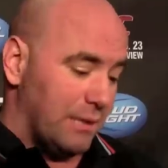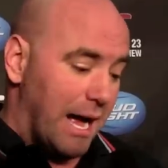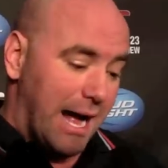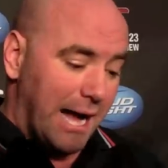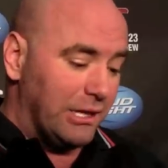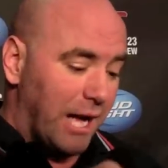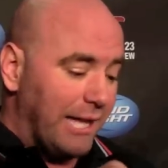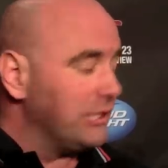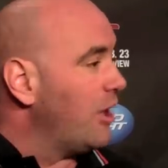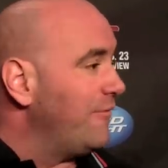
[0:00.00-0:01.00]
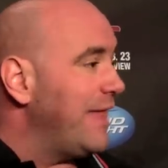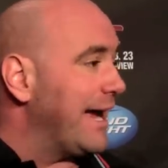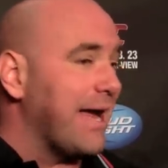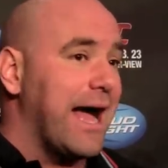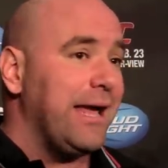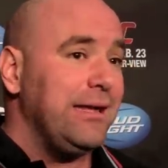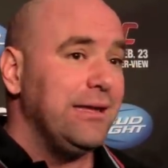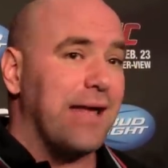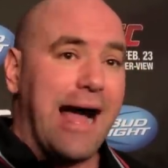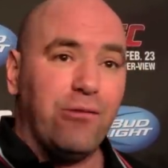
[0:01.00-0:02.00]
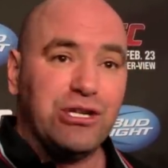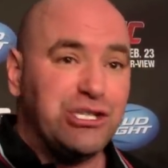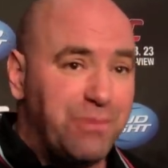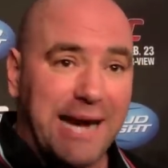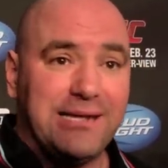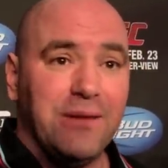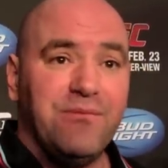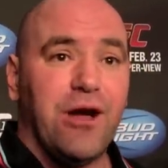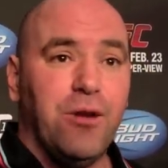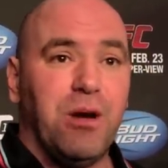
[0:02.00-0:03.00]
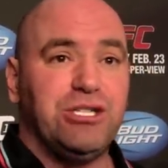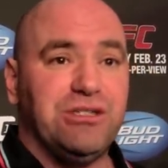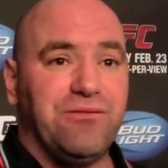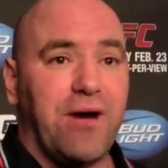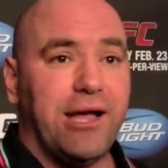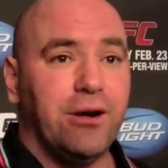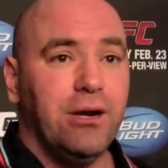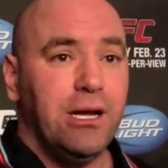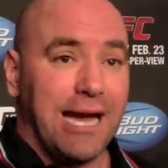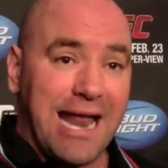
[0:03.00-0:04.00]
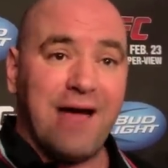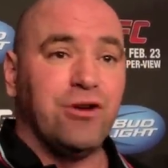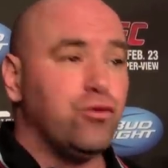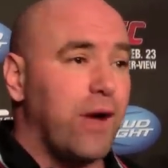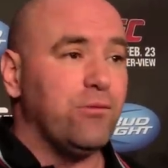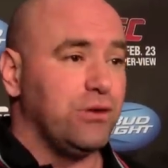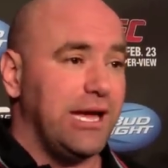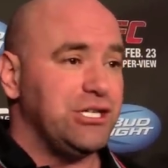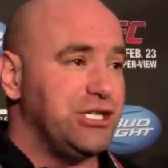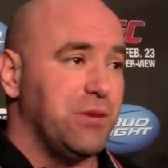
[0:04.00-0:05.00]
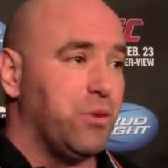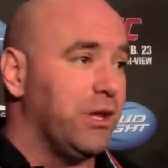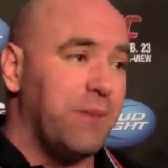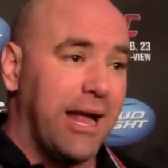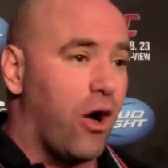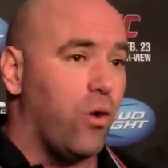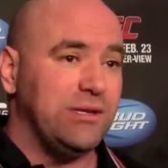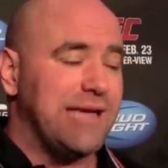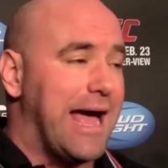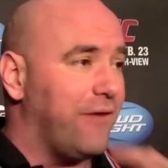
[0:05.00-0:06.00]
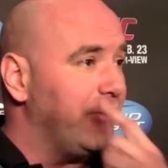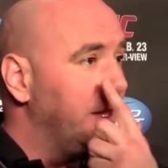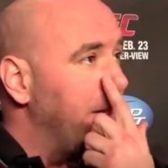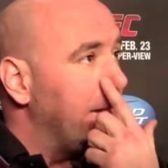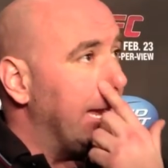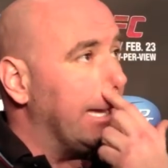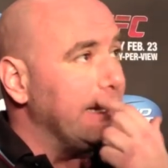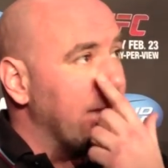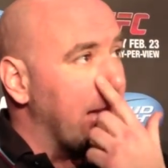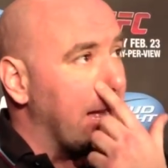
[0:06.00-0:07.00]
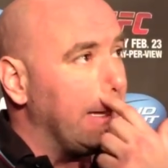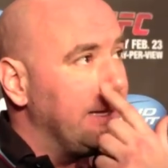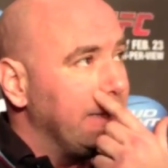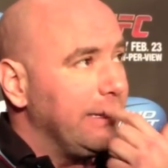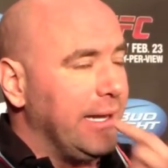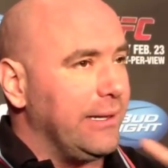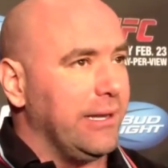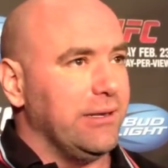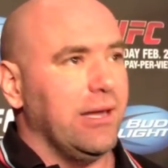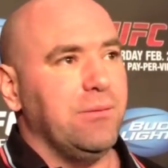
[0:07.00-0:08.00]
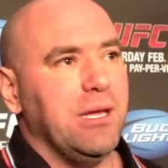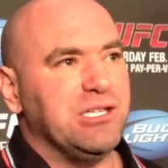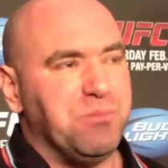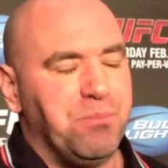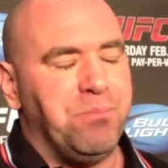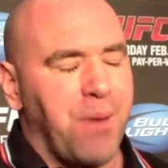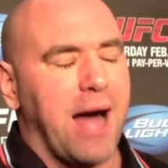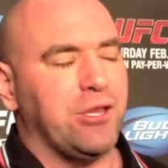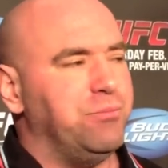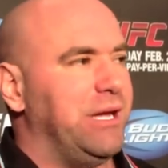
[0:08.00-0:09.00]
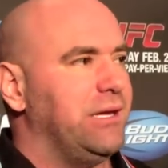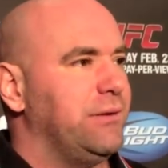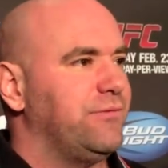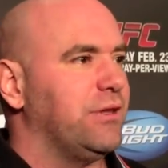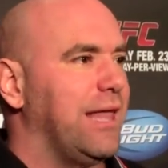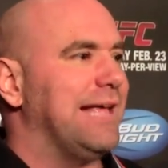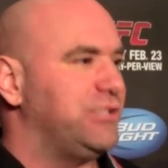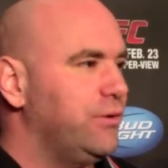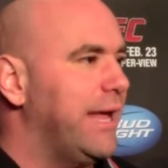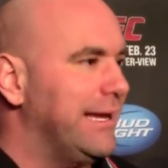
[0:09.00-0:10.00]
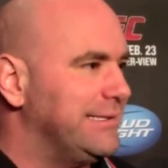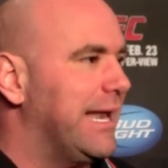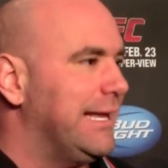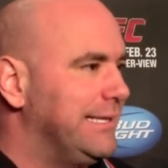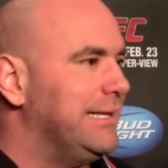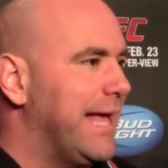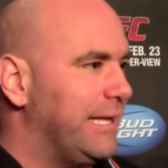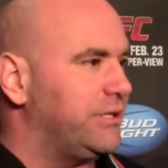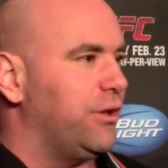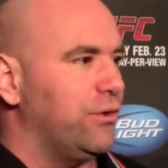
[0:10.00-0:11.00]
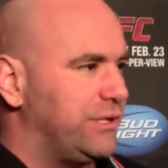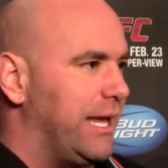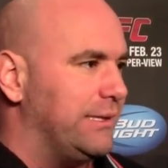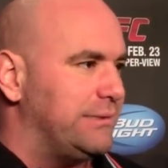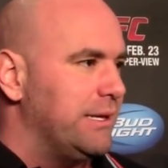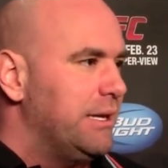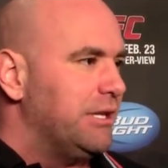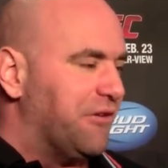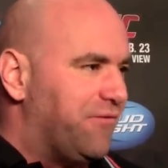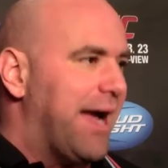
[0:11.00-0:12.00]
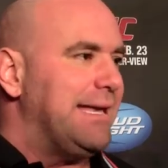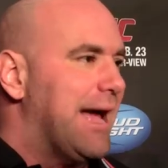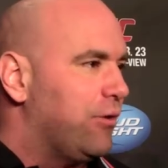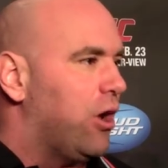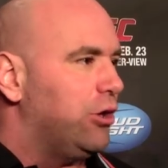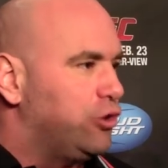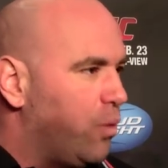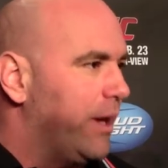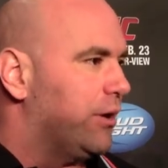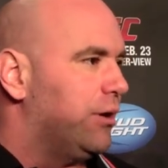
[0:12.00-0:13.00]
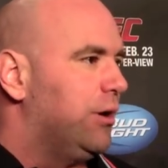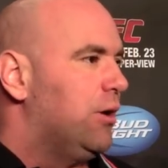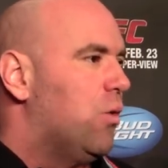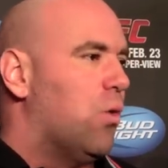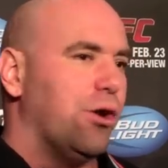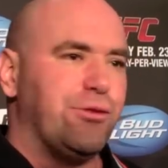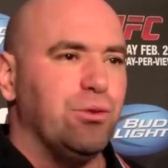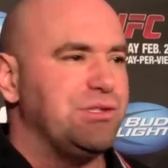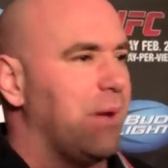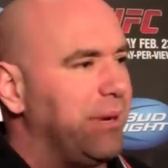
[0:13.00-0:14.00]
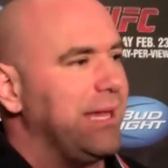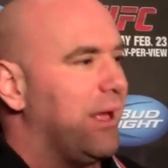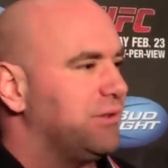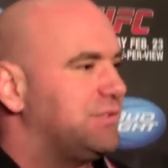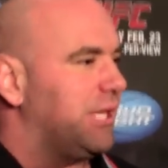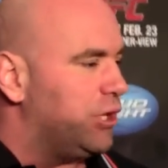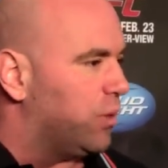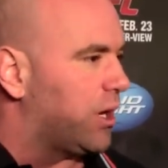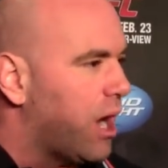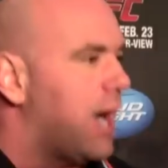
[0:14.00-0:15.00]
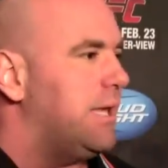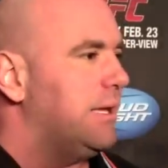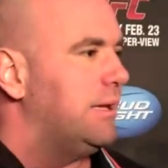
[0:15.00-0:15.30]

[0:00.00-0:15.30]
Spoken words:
I love that guy. I respect him very much as a fighter, and I have a great relationship with him, and I always have. And it's bothered me for the last 2 days that I did that to those kids, to find out on Twitter or through somebody else that you were cut